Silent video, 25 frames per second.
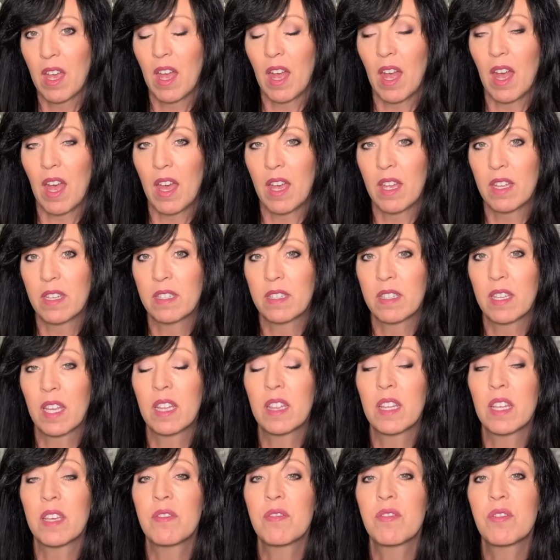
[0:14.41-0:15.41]
and they
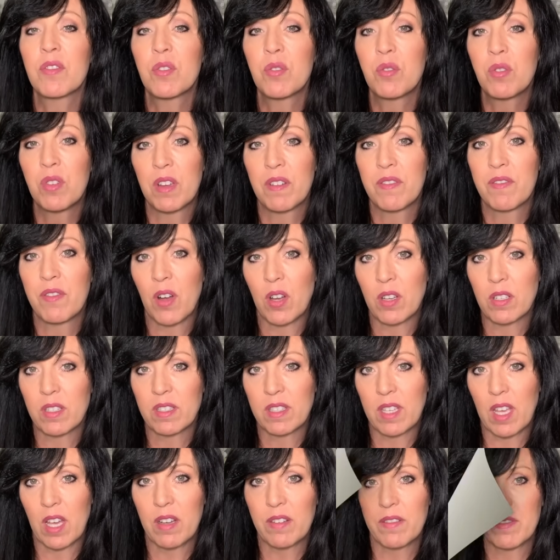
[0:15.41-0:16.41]
live through their false
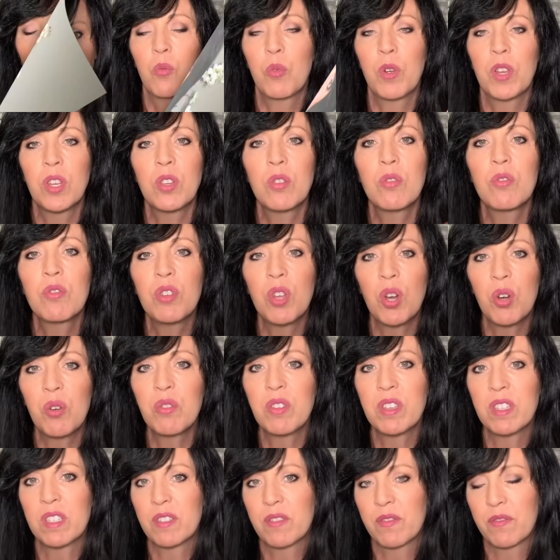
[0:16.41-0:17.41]
self. When you know
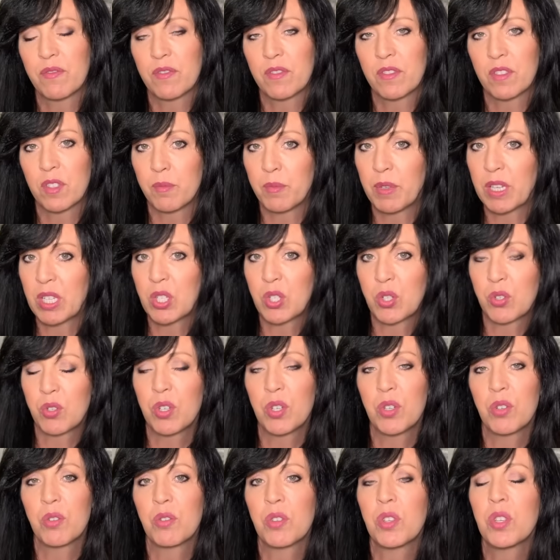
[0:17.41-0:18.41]
this to be
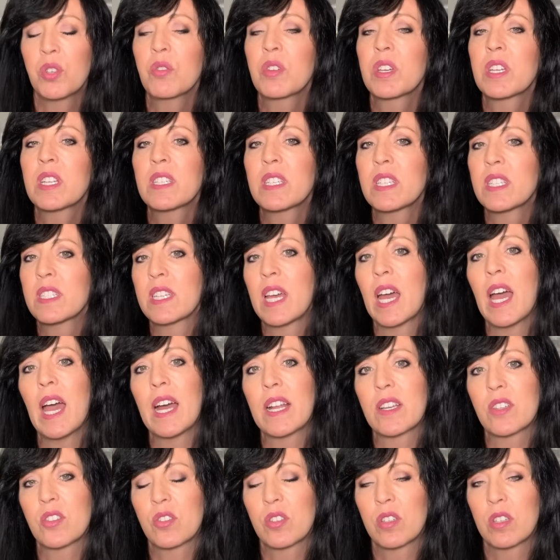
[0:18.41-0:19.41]
true, you can
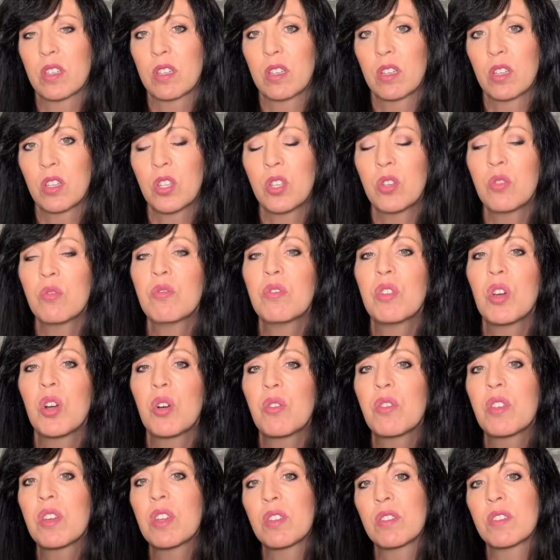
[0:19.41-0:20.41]
detach. You
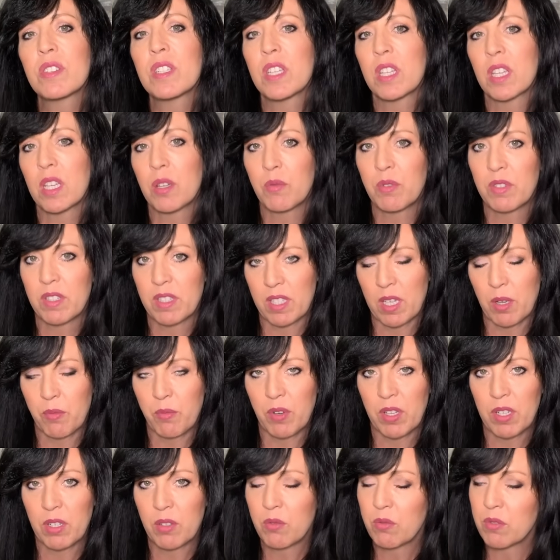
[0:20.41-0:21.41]
know that you're dealing with
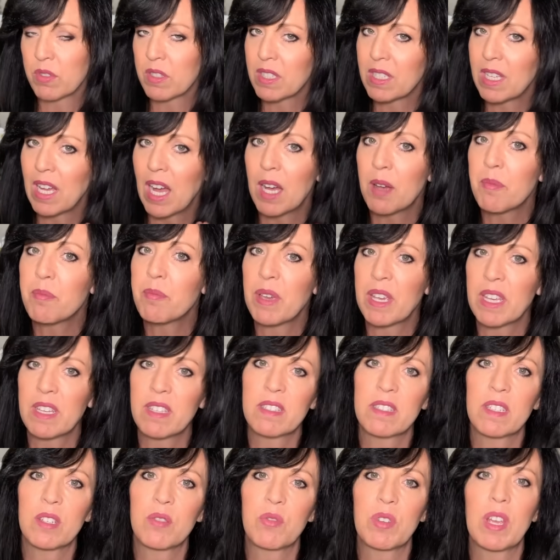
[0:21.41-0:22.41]
someone who's not
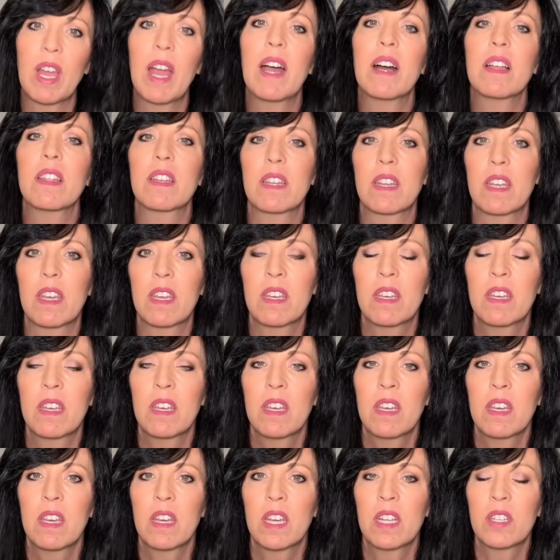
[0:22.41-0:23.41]
based in reality.
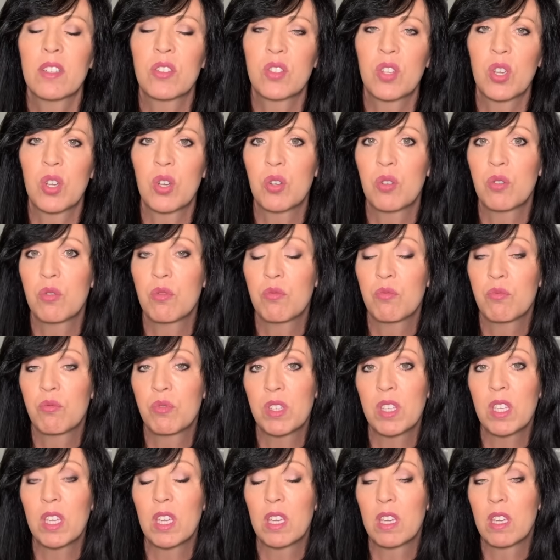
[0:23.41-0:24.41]
And so
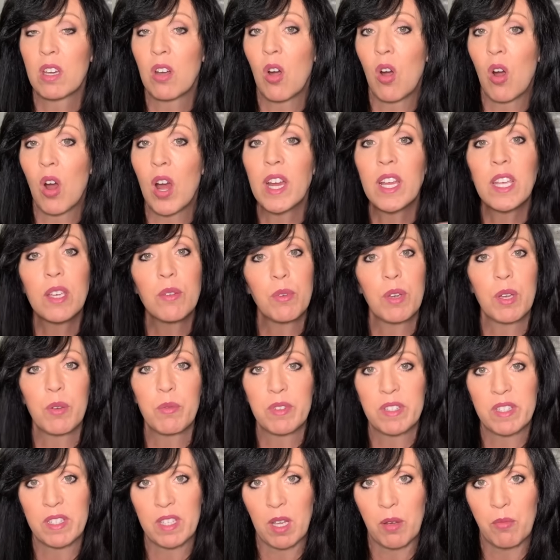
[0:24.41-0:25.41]
really arguing
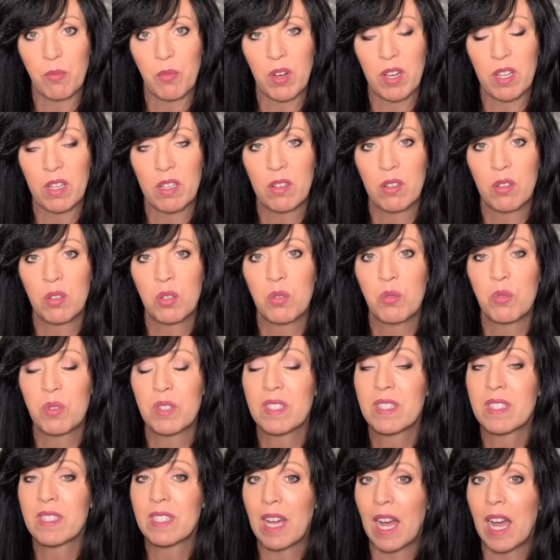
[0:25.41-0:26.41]
with someone who
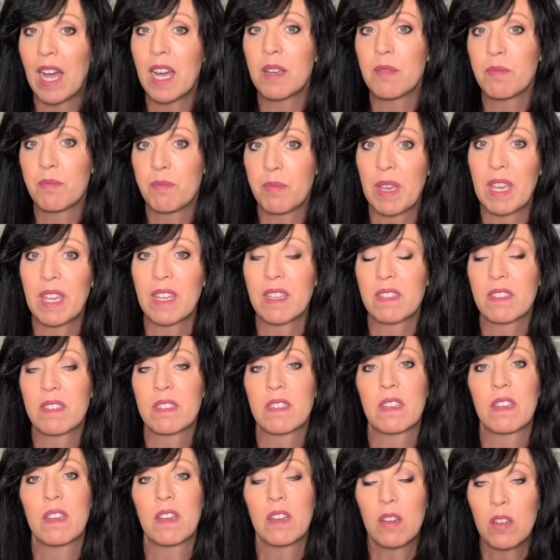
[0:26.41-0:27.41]
is not
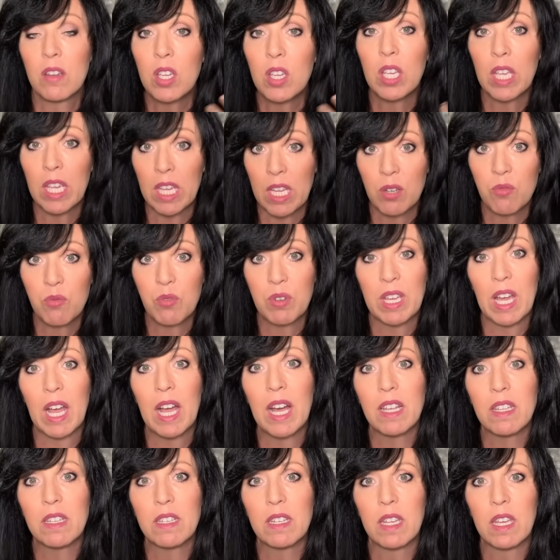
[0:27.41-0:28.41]
based in
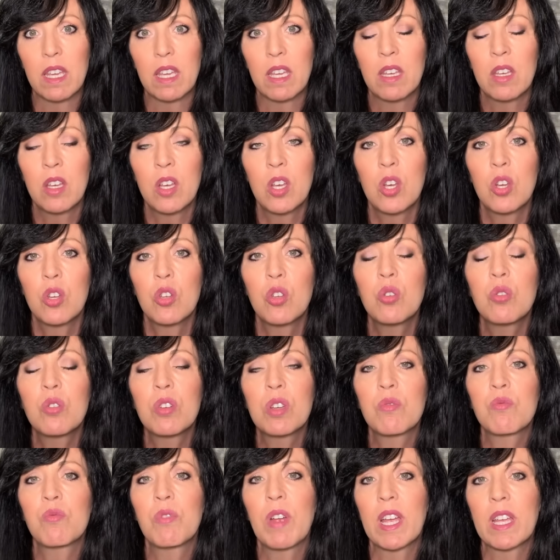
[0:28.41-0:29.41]
reality, you
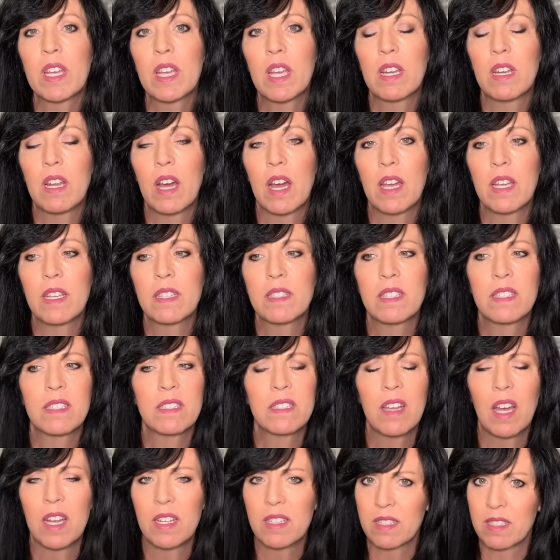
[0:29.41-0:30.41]
can recognize as
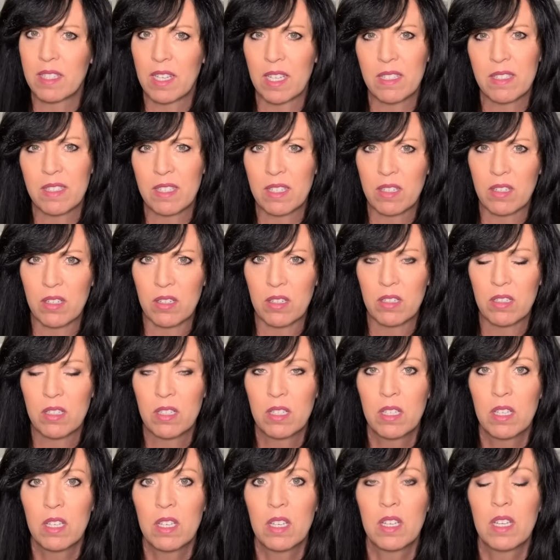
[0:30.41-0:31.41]
nonsensical.
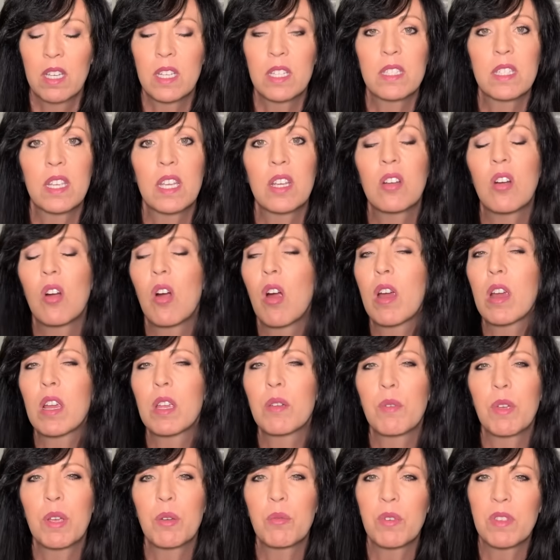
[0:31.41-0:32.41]
It's like
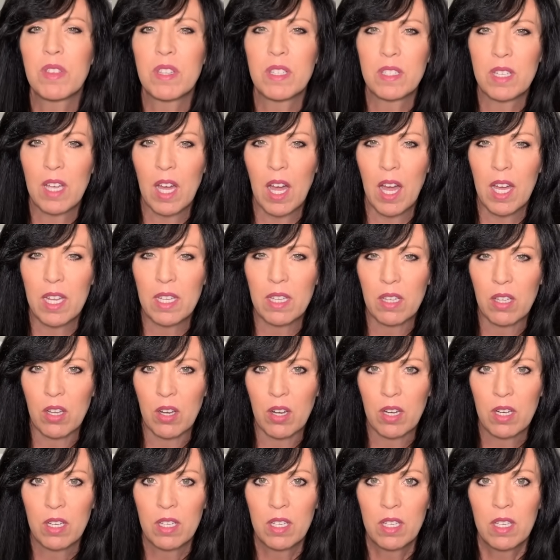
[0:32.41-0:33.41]
arguing with a
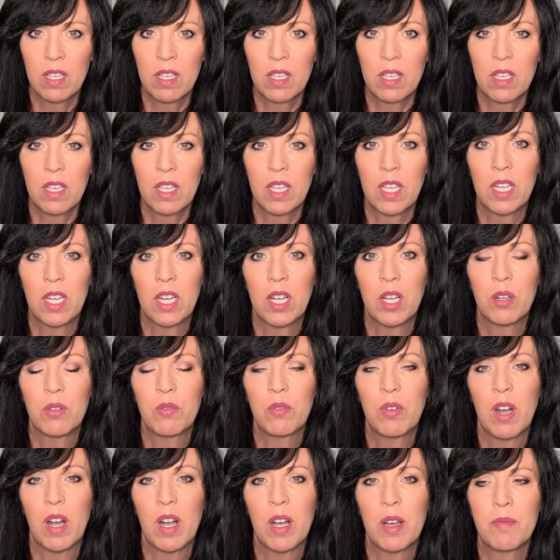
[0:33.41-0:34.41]
toddler. You
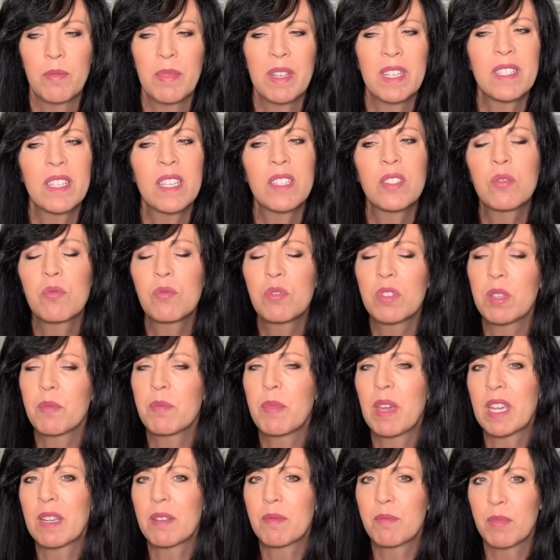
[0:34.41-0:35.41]
know, um, it doesn't really
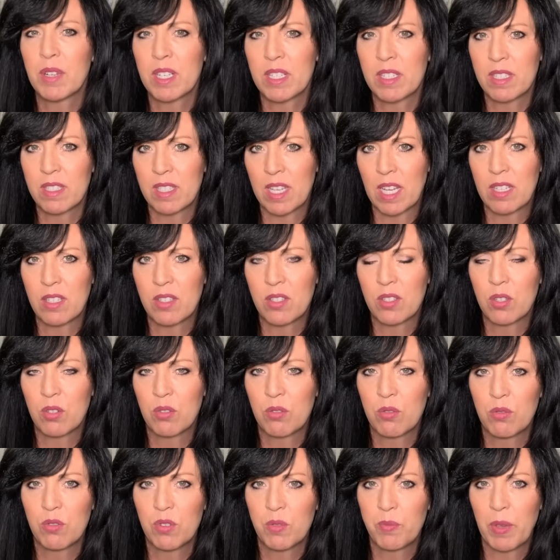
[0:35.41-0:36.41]
make much sense to
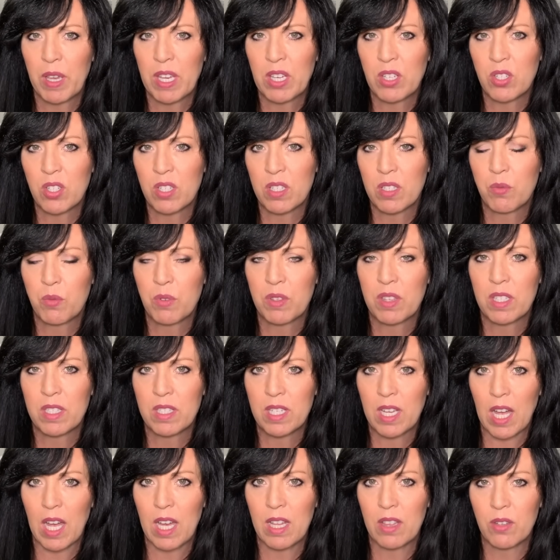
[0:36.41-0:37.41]
lose patience with a
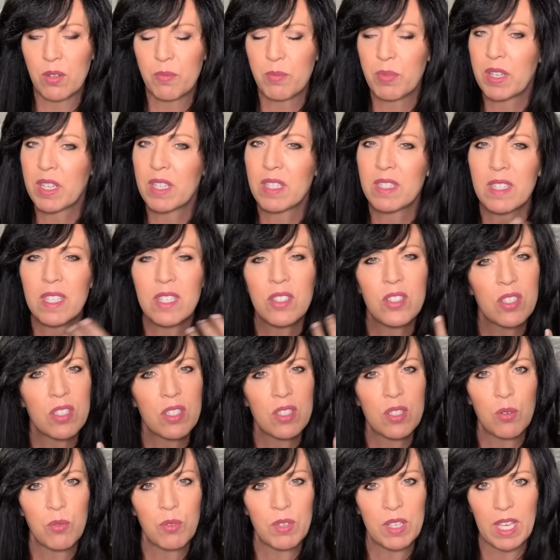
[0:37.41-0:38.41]
toddler because they
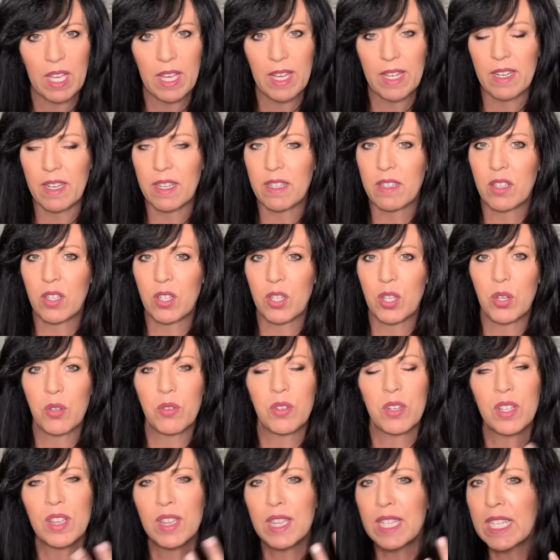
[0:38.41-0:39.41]
just don't get it. You know,
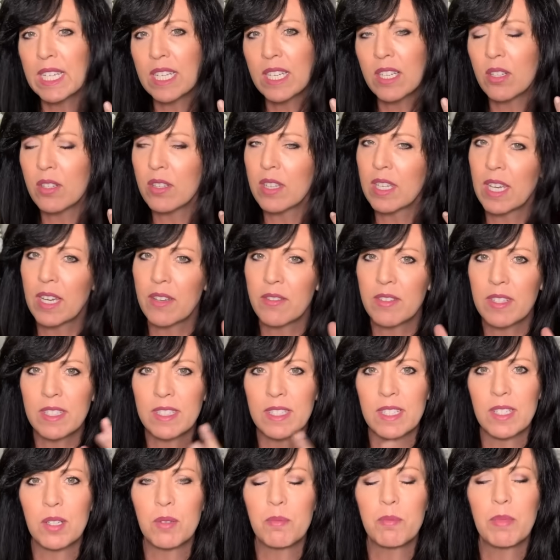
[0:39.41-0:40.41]
they're little, they have these
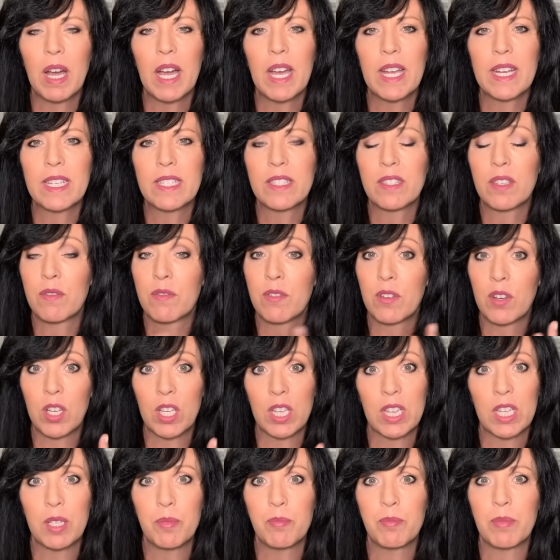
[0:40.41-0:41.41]
little minds, they're very
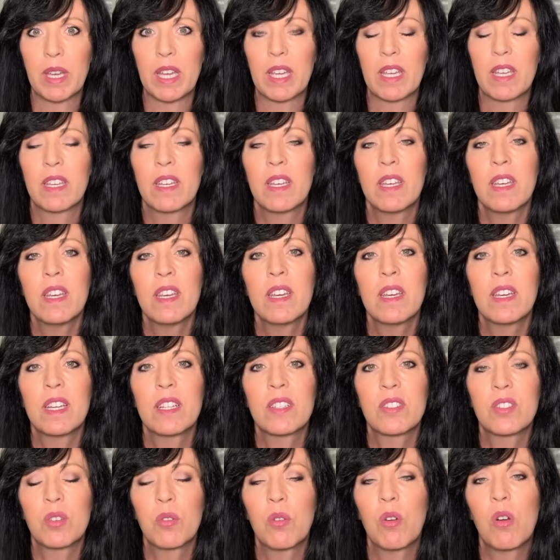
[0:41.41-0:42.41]
limbic.
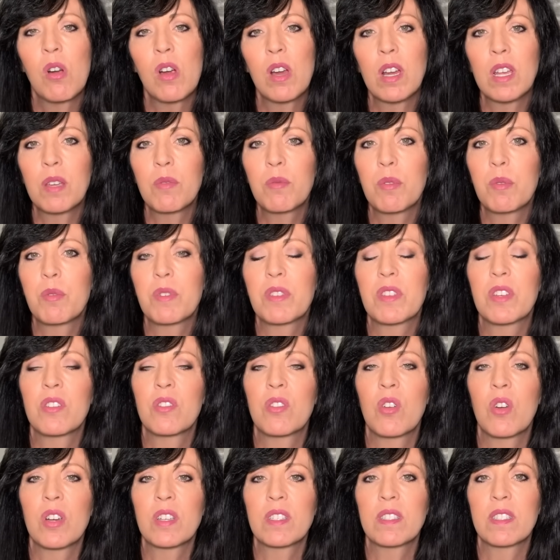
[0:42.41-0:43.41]
And so arguing with a
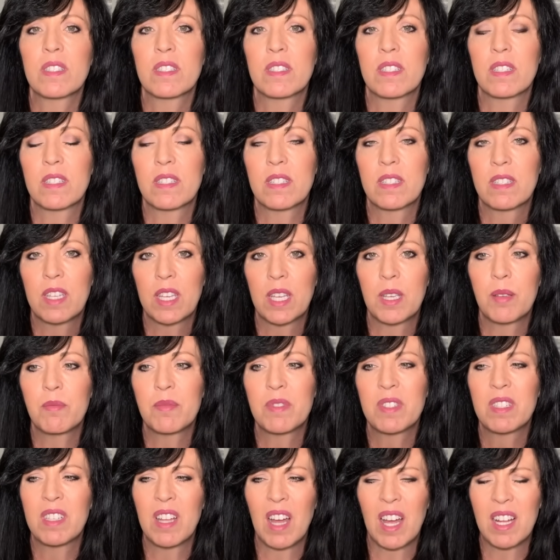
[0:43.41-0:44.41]
narcissist
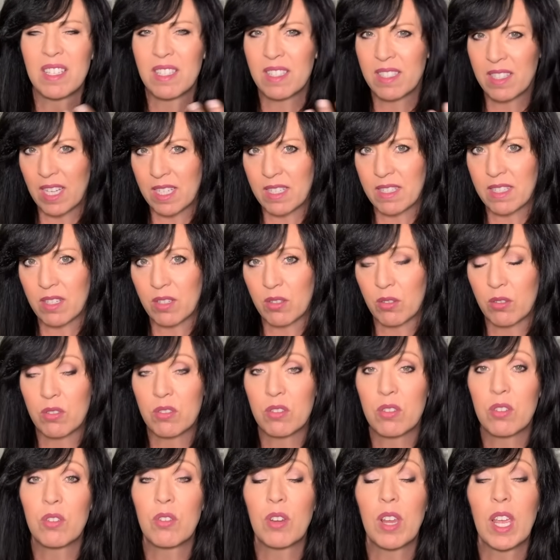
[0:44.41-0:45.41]
seems nonsensical.
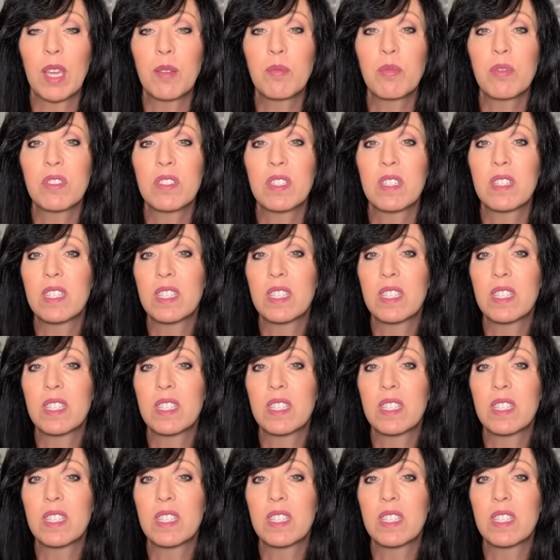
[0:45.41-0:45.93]
So you're able to